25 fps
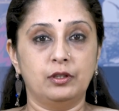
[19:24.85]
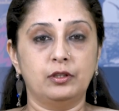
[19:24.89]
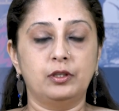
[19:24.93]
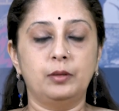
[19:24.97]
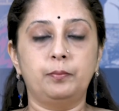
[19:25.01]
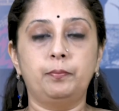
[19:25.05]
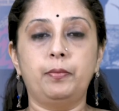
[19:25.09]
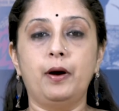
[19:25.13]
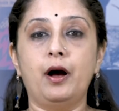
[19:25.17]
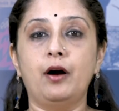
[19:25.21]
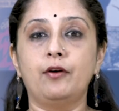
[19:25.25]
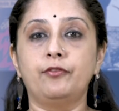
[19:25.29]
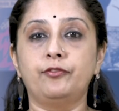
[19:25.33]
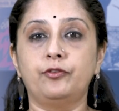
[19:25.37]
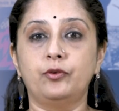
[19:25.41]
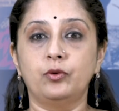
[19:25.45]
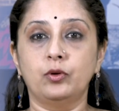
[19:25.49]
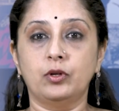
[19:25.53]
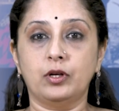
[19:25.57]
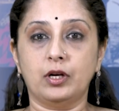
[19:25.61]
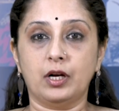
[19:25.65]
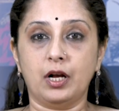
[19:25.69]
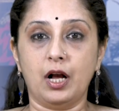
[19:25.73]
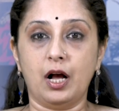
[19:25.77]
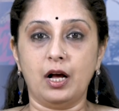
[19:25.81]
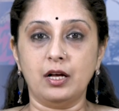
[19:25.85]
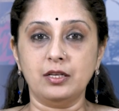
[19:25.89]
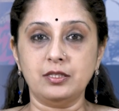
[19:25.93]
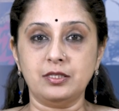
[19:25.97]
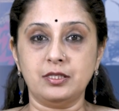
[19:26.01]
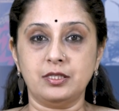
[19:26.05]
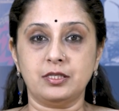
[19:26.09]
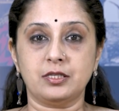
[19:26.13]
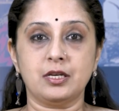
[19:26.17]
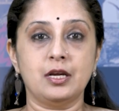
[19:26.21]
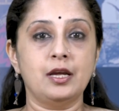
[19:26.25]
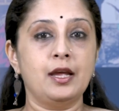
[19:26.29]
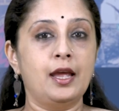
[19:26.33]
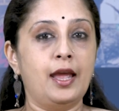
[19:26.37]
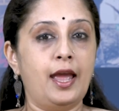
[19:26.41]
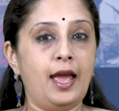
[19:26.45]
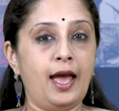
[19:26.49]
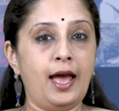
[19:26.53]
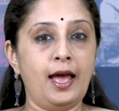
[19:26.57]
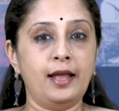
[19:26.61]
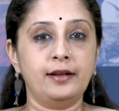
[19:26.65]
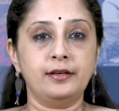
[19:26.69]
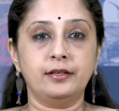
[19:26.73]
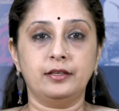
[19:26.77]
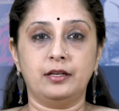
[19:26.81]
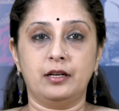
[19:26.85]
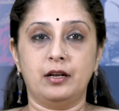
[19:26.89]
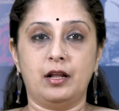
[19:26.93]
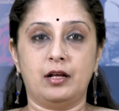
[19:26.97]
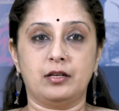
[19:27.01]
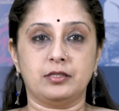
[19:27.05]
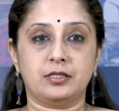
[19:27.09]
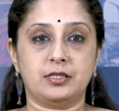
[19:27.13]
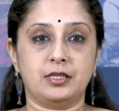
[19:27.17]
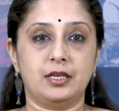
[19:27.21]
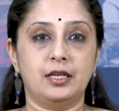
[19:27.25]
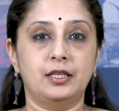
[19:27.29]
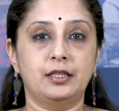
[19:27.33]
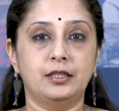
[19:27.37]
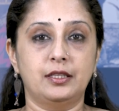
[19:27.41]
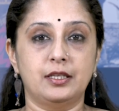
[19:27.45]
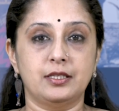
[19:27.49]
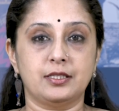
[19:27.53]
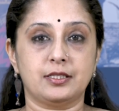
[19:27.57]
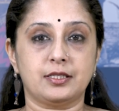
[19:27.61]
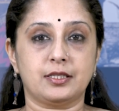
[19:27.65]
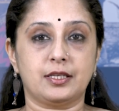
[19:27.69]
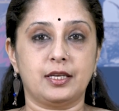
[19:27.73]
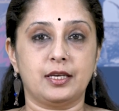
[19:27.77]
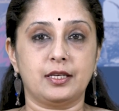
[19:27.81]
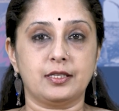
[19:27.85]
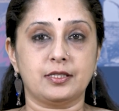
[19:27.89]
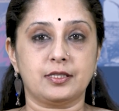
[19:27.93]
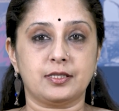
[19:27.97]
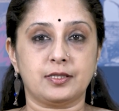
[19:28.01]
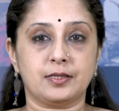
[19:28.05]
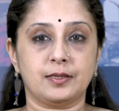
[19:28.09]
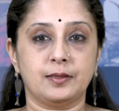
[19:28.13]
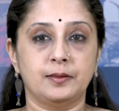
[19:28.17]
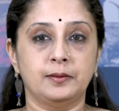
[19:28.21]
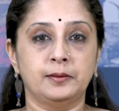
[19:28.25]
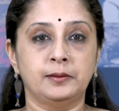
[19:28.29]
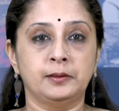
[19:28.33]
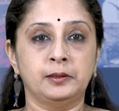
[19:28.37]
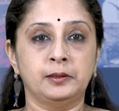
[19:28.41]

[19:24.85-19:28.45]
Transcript: the powerful caste and class in this case.